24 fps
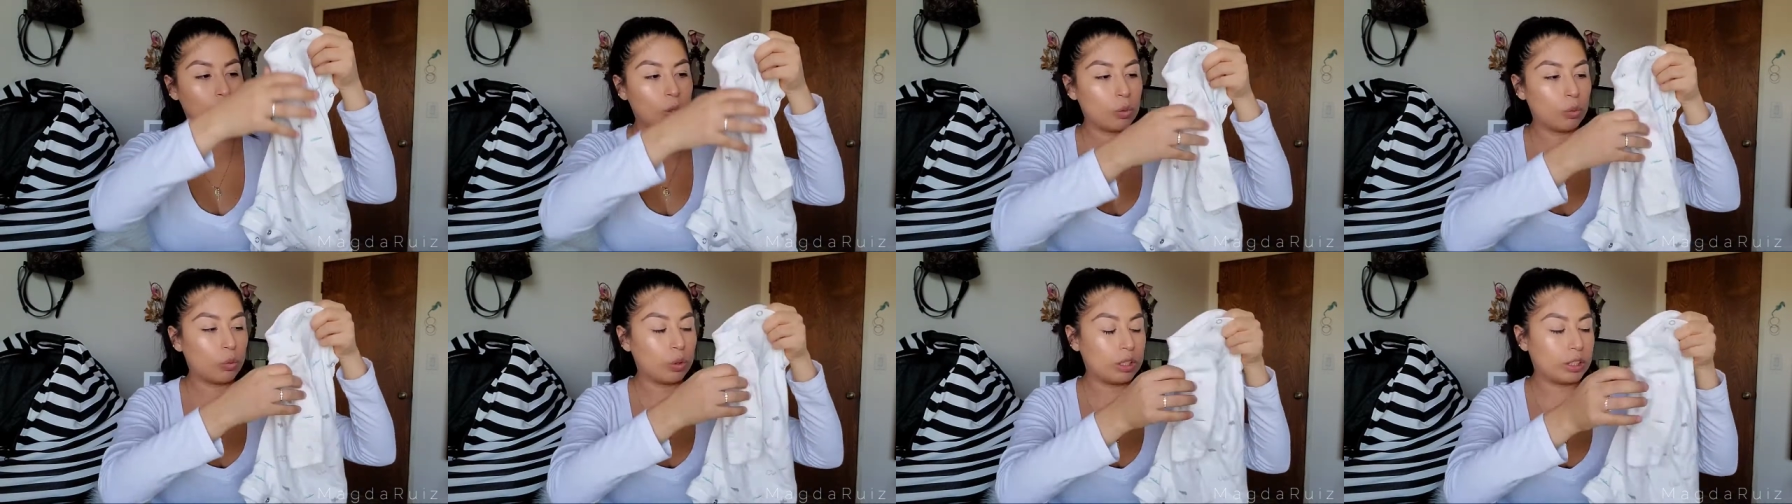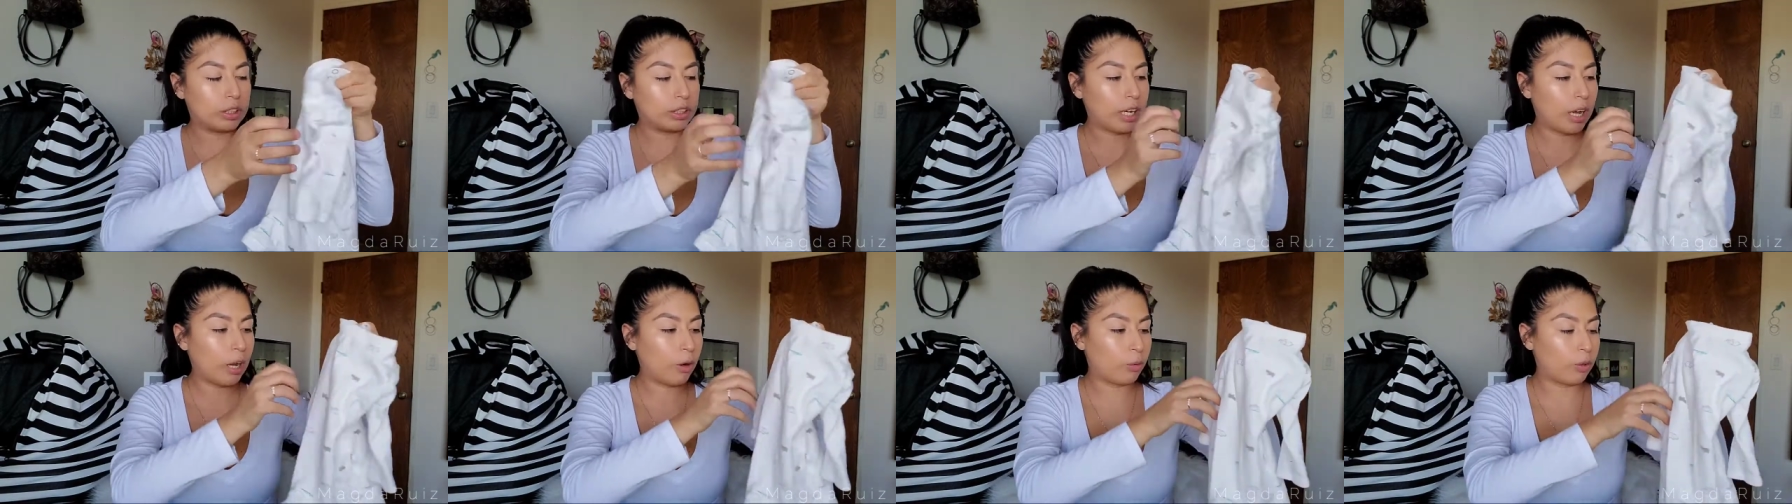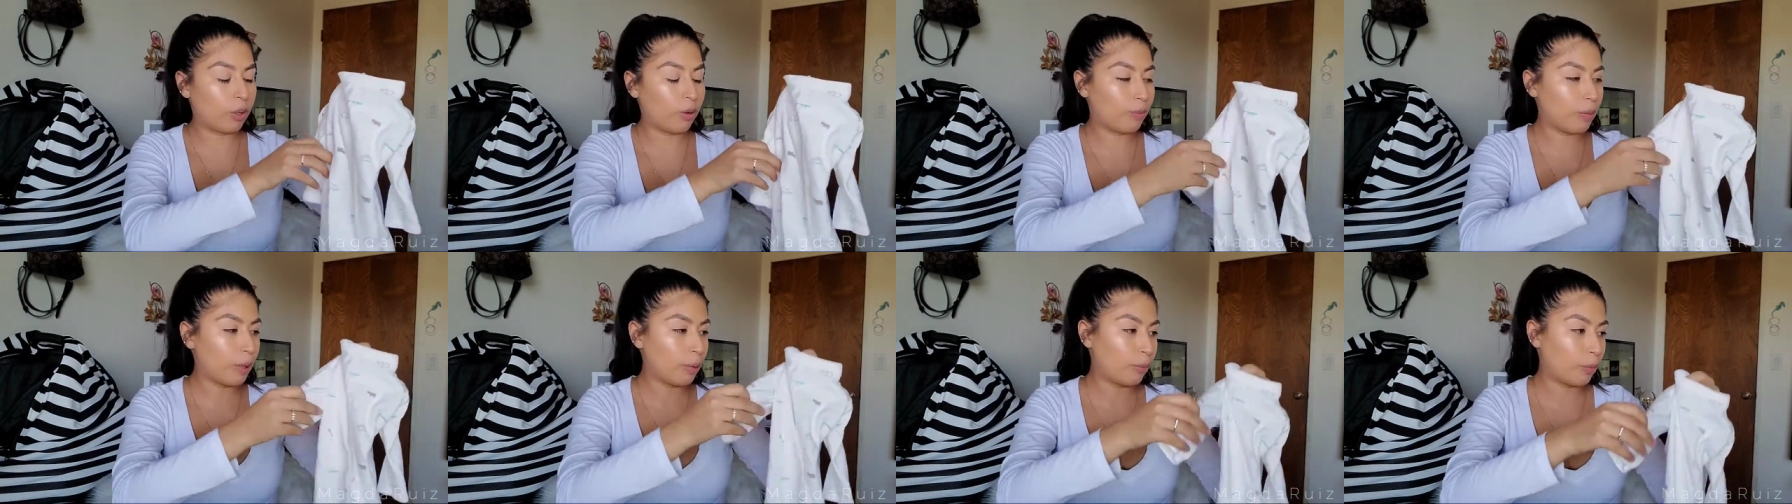which I will
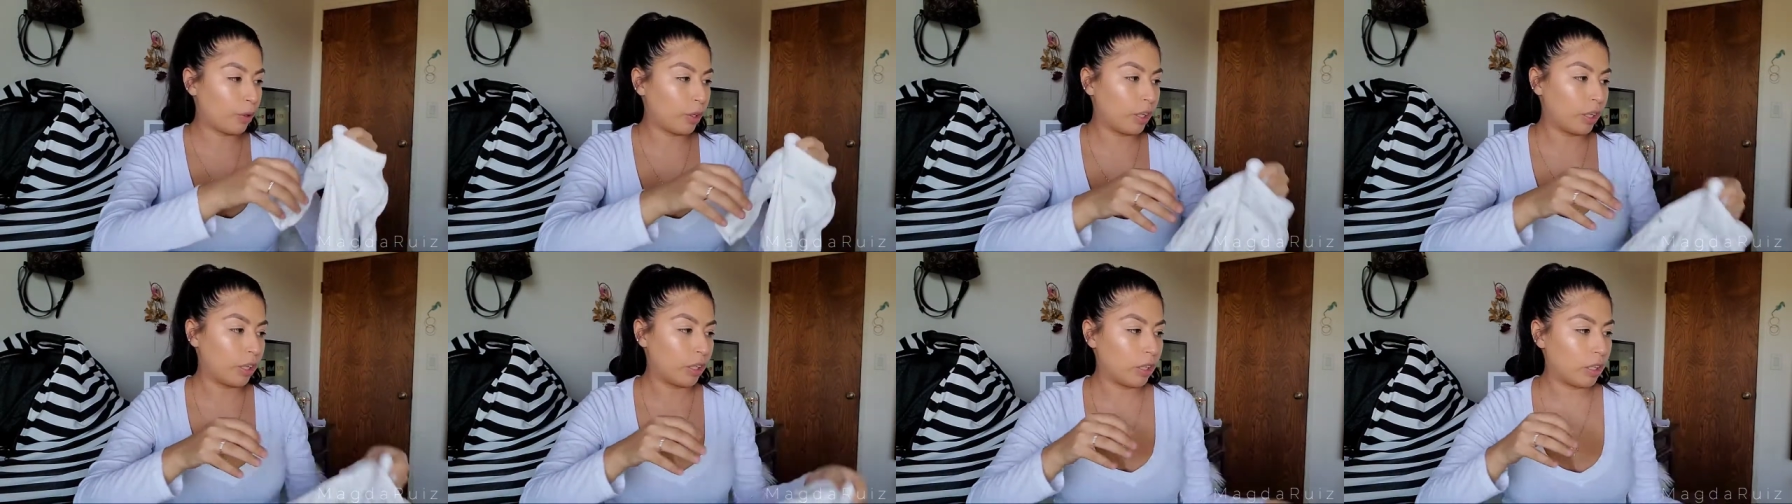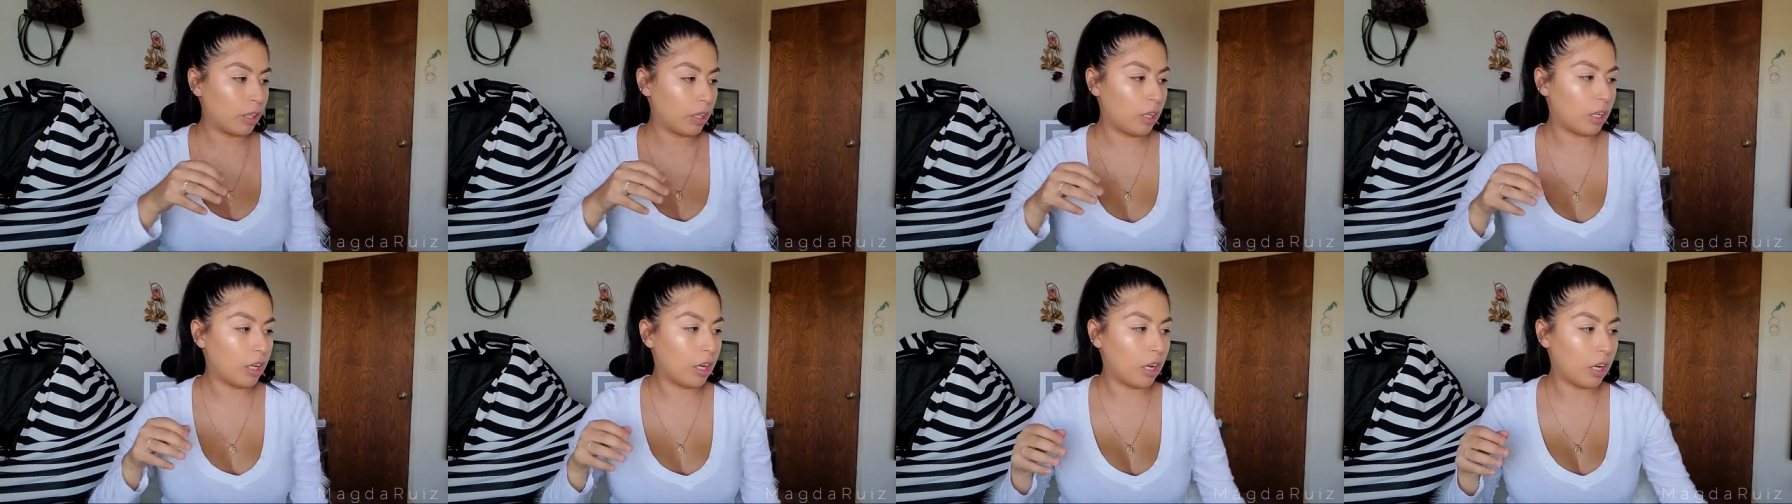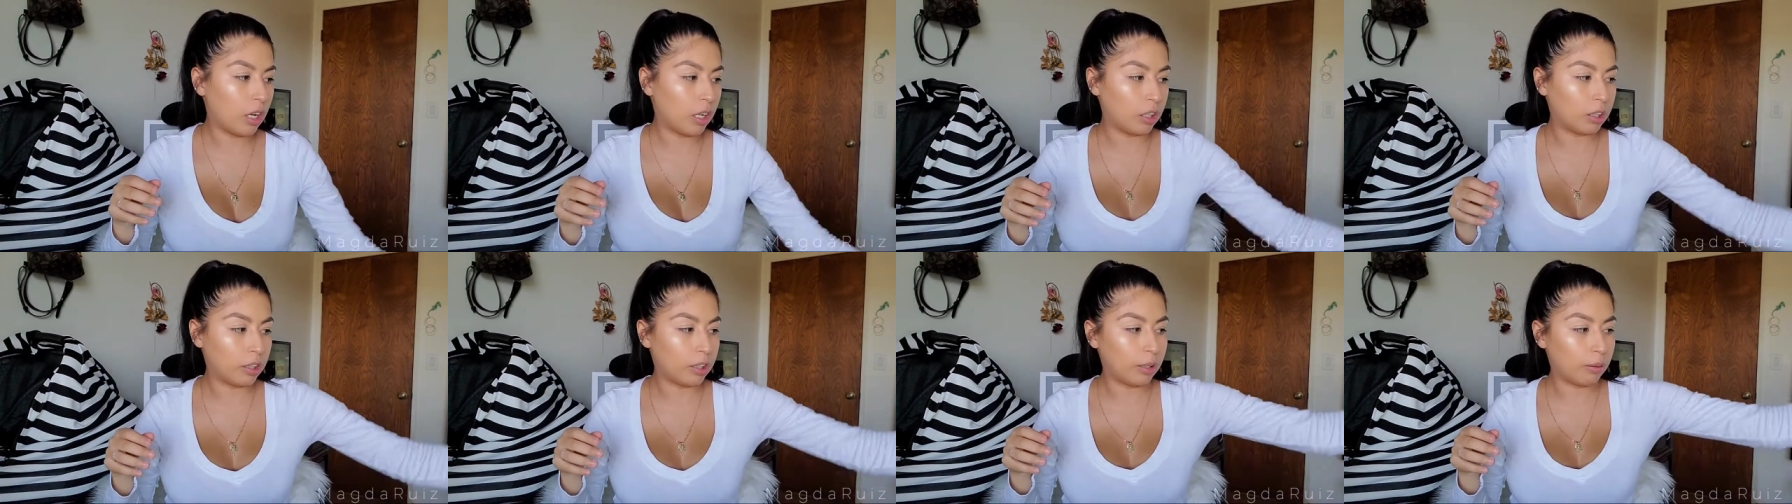be putting
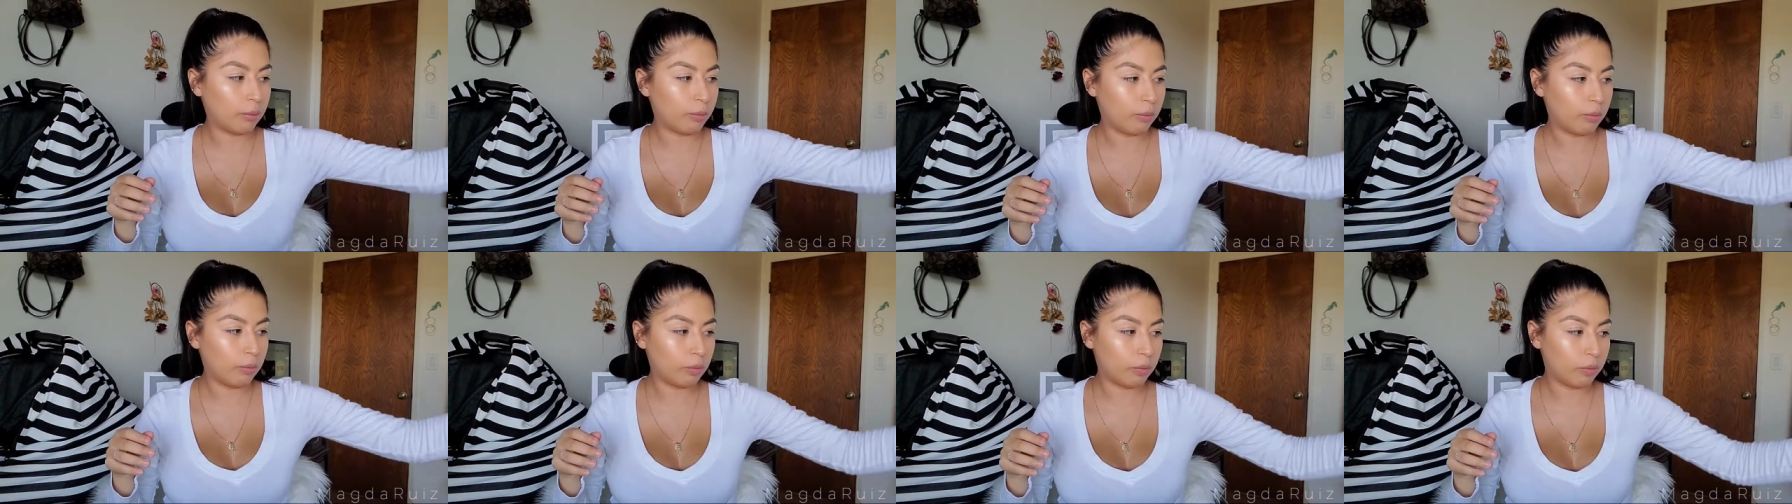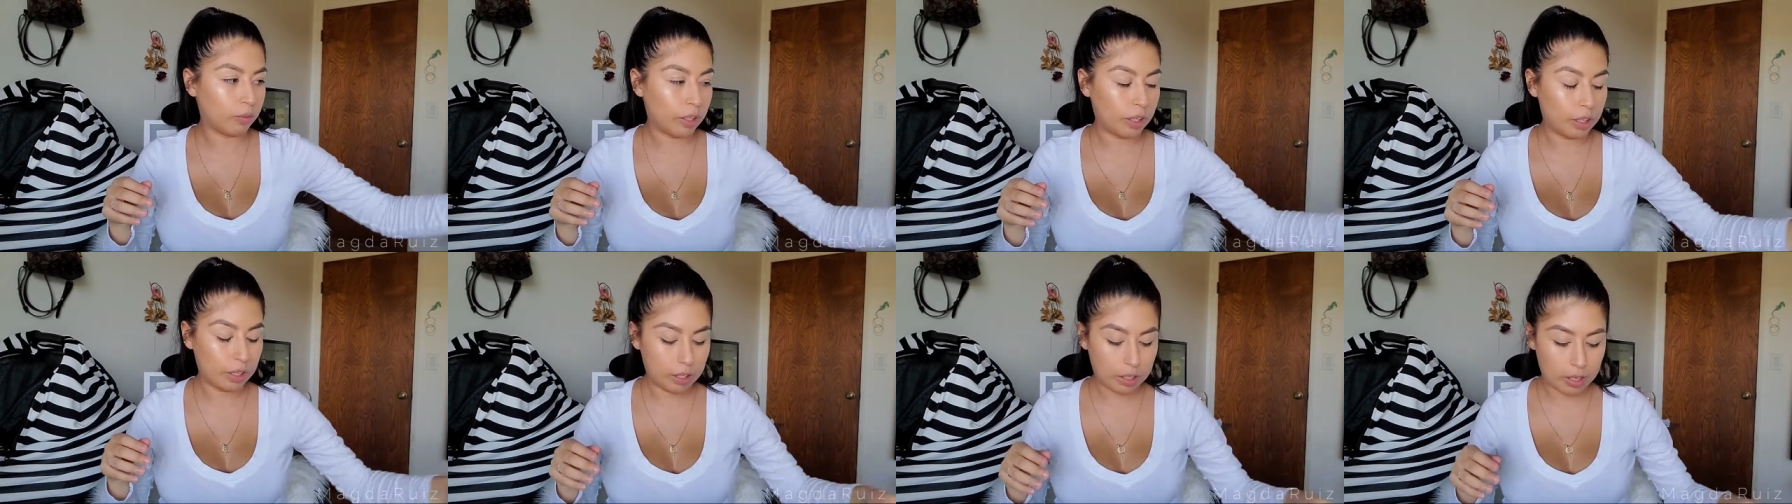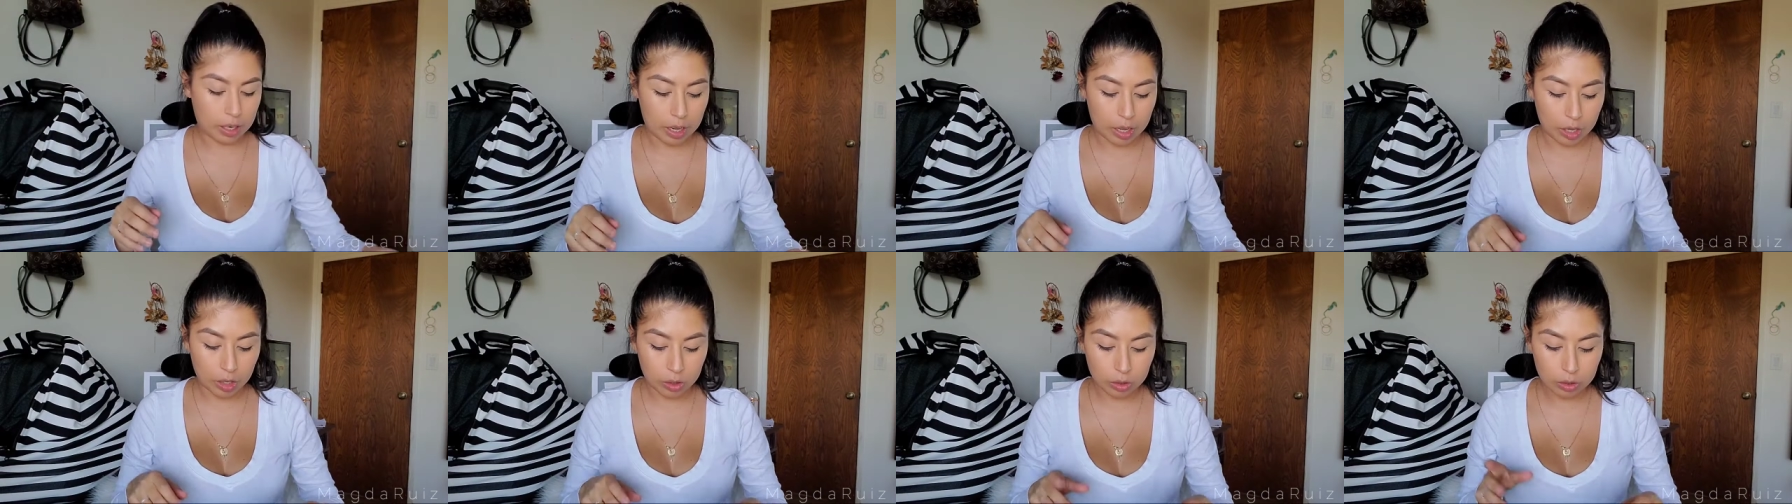on him right
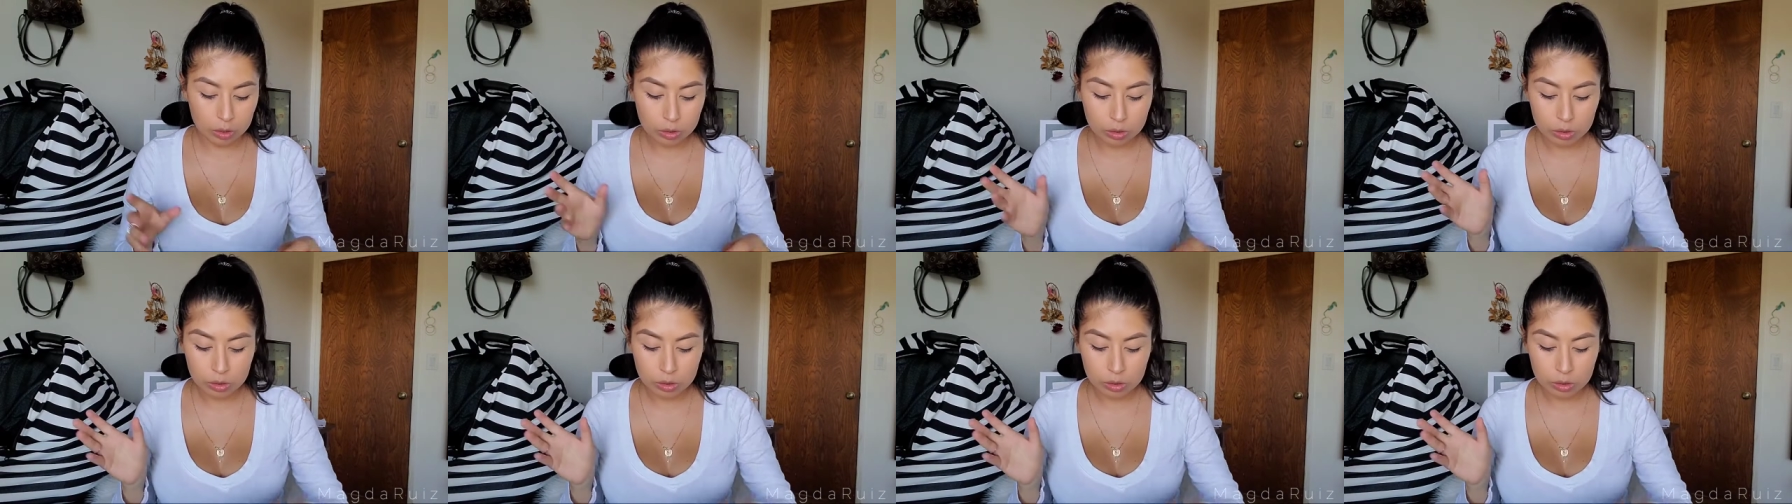now.